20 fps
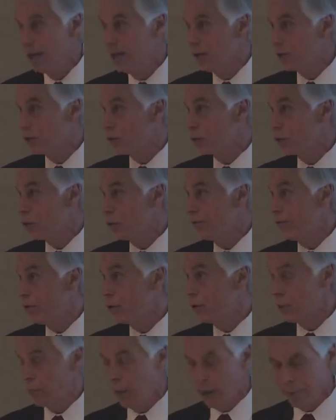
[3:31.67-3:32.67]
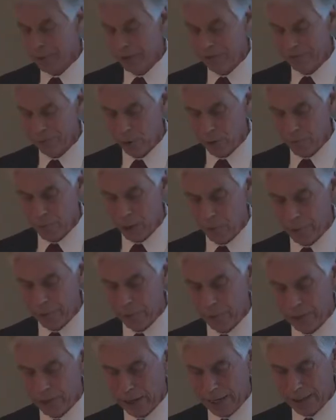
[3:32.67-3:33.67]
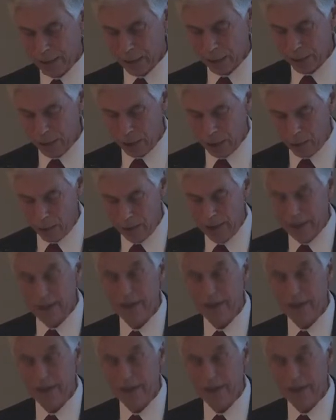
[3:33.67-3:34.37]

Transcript: So Sue, if you can come up here for a moment, we'd like to go